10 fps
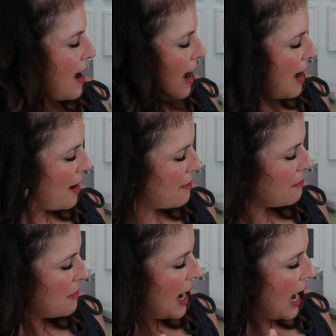
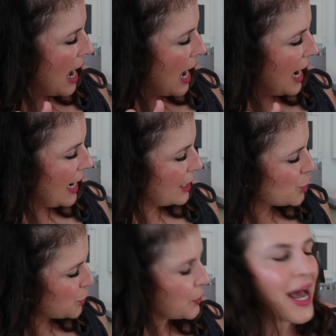I
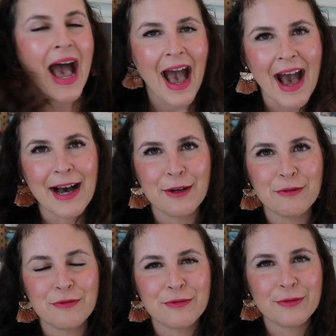should
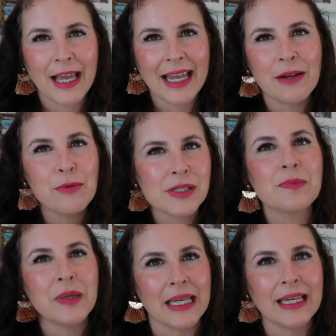have, and it was
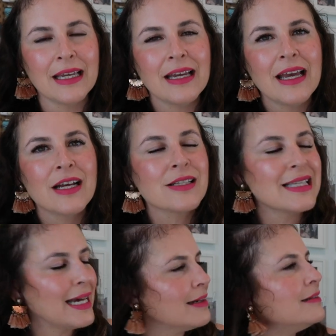me,
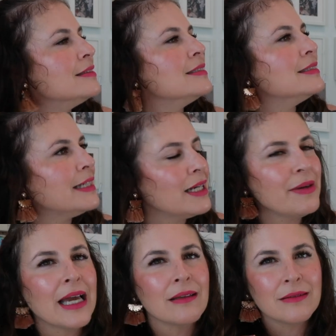done a little
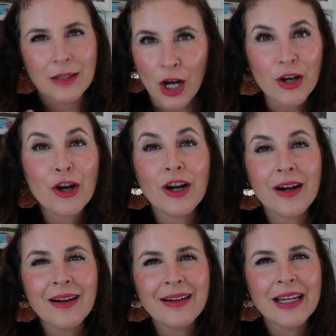bit
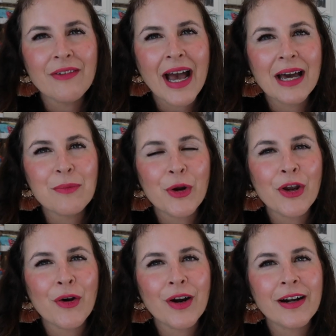longer if I had more
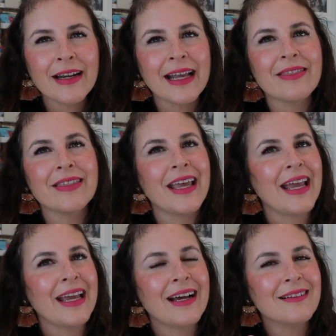yarn, and
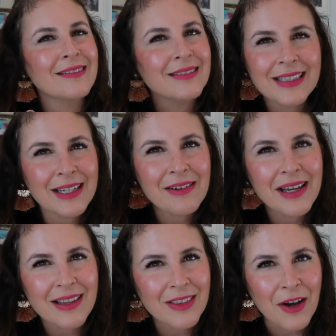then a little
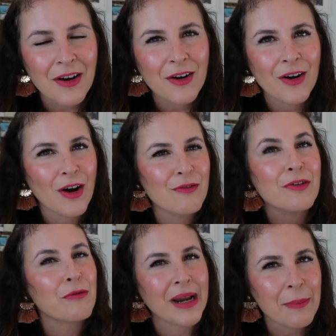bit longer of
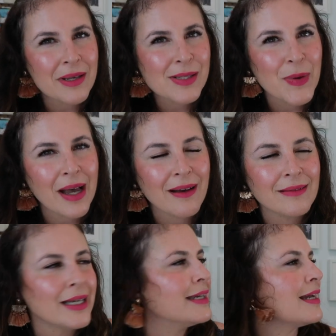a rib as well.
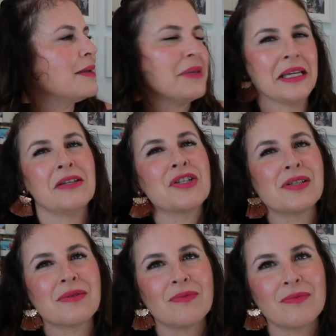Like, I mean,
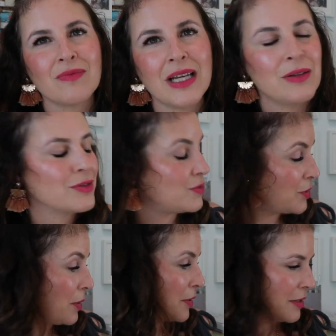just, it looks
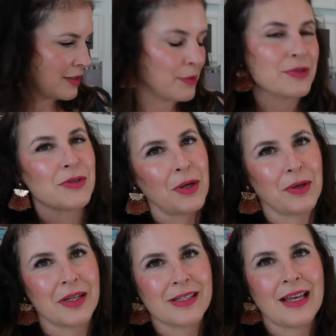so good. It was so good.